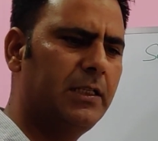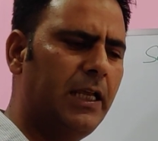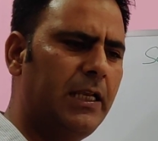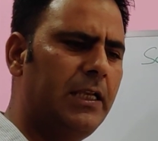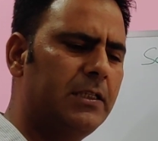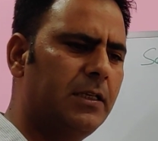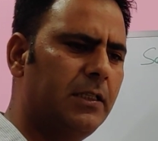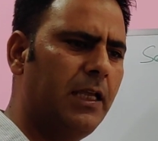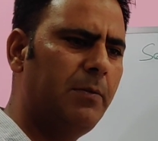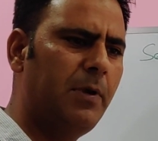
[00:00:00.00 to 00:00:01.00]

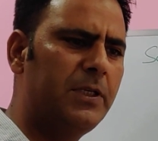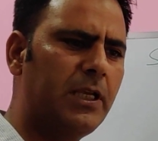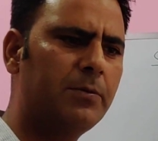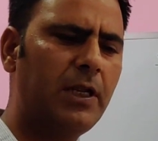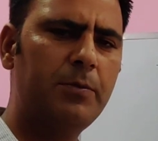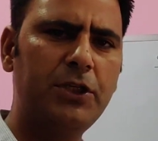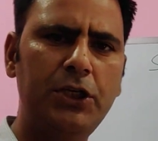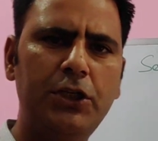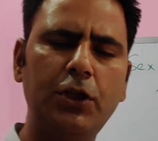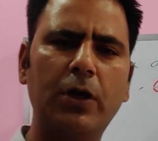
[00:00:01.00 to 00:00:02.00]
There may be sometimes
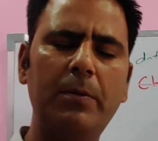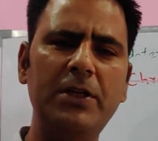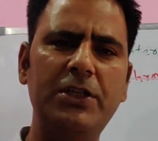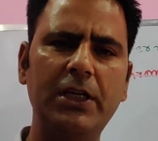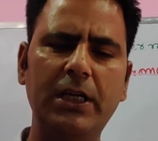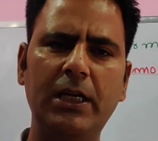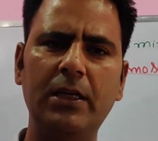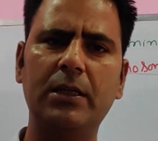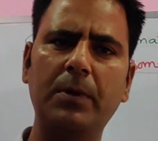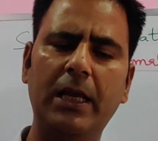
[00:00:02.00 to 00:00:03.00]
heterogamity
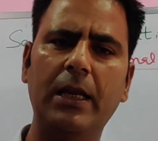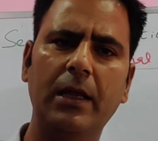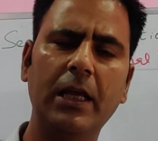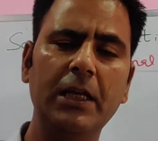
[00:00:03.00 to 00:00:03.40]
in the male.